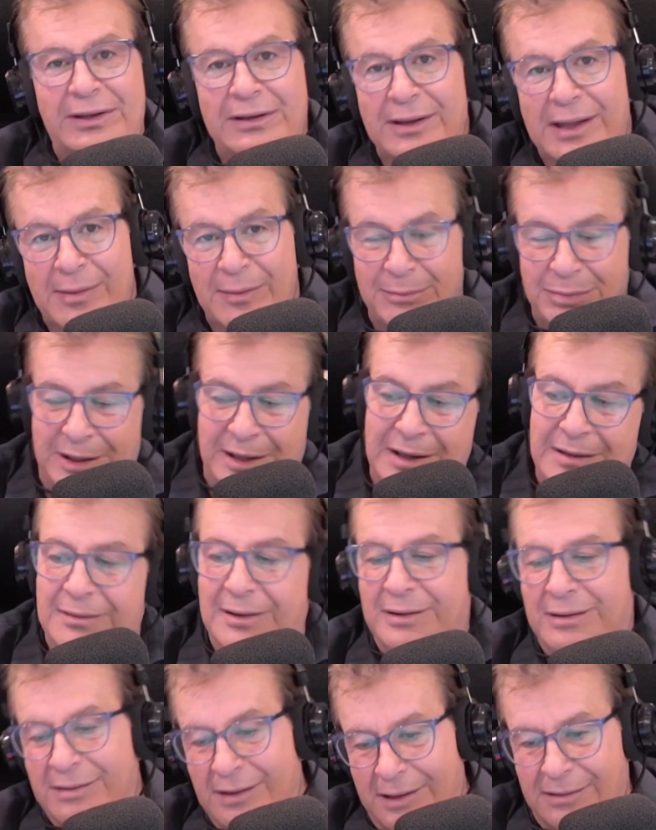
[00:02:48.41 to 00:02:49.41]
to
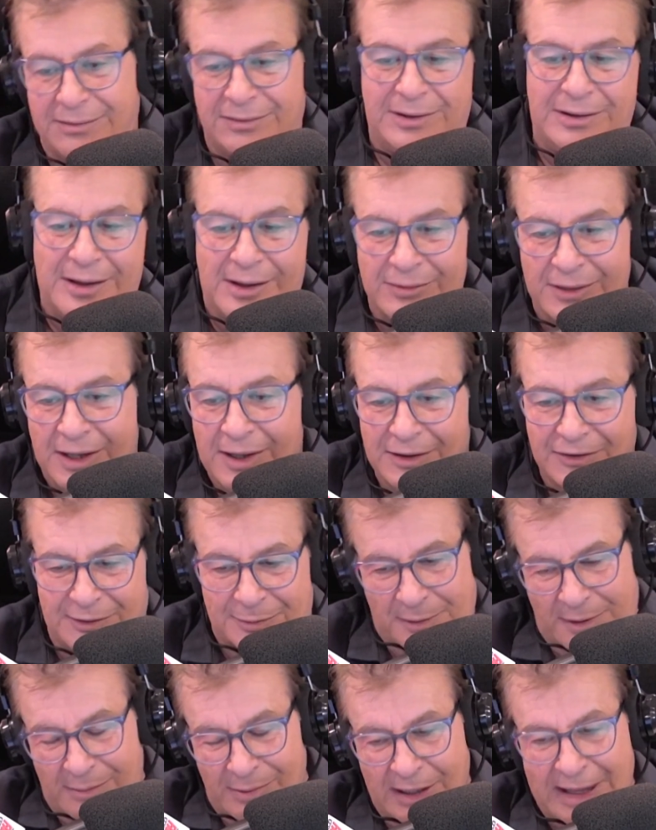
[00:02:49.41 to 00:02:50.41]

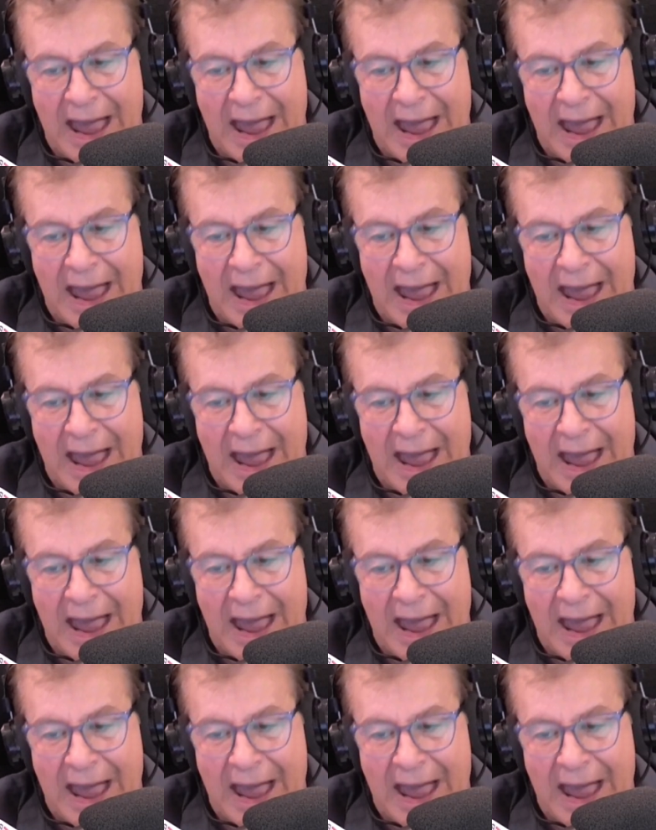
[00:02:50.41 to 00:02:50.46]
Embiid,